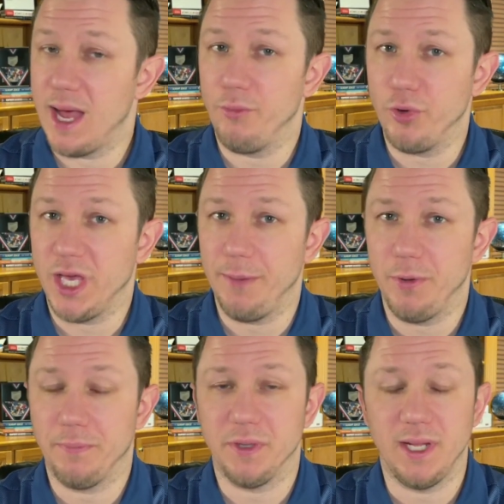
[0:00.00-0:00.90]
I will keep
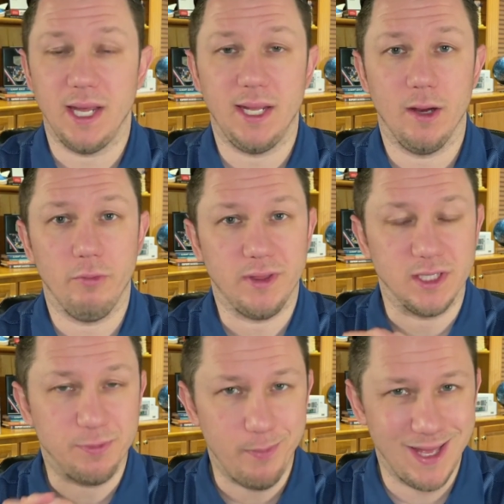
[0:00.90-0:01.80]
you up to date here with
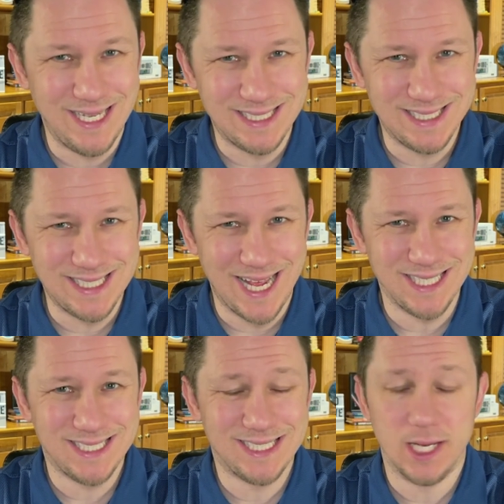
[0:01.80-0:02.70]
as many states,